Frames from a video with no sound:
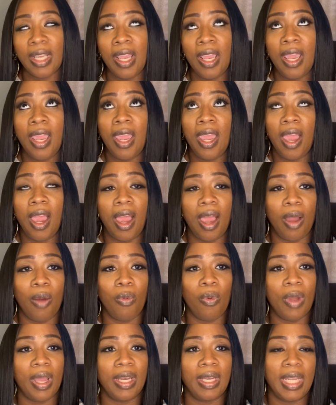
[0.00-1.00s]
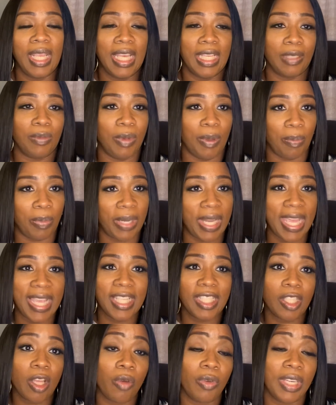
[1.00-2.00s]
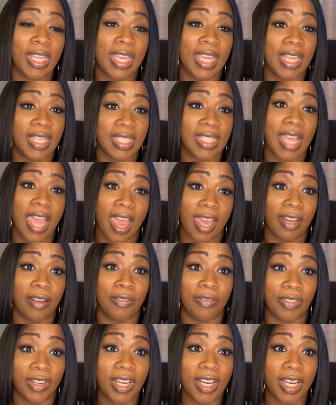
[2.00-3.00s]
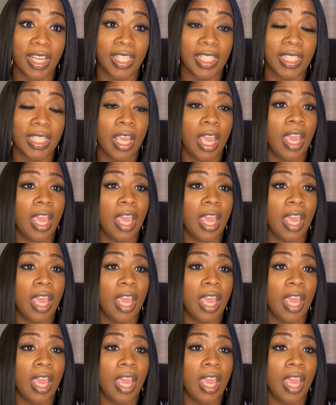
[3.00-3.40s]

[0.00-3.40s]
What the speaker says: what has been placed on the inside of us